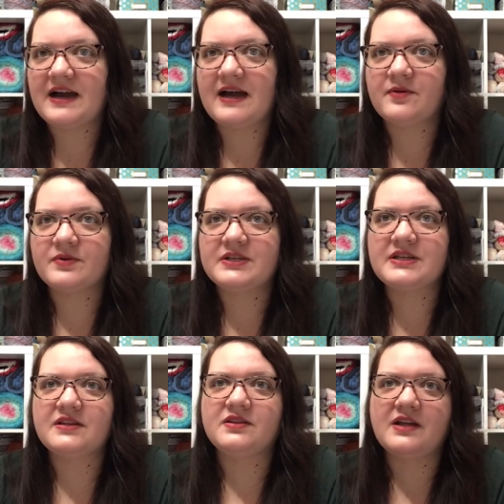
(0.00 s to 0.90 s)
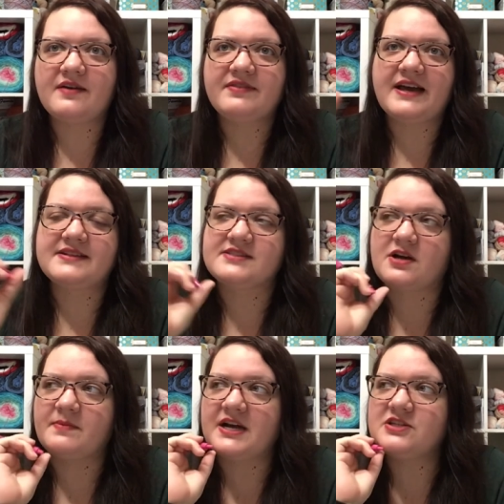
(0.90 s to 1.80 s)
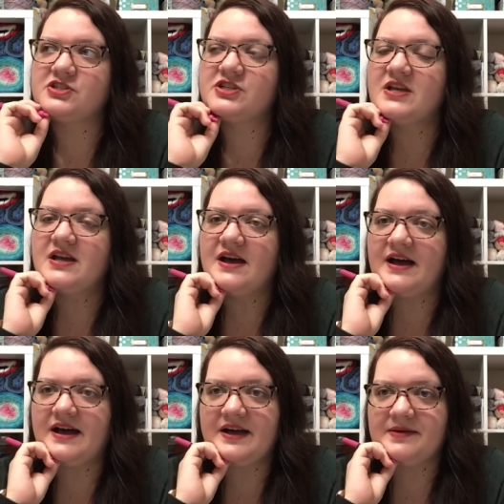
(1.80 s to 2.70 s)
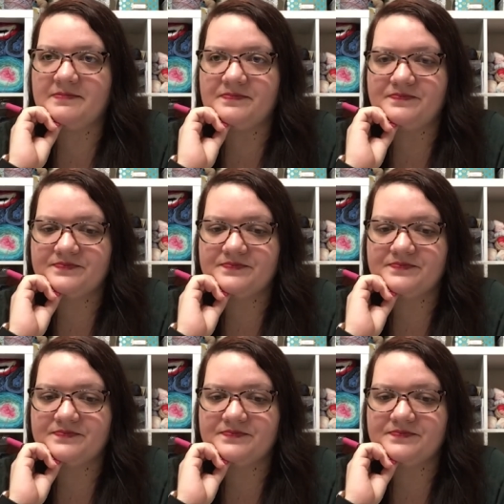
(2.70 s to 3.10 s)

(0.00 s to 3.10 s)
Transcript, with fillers: I would love that so much. Um,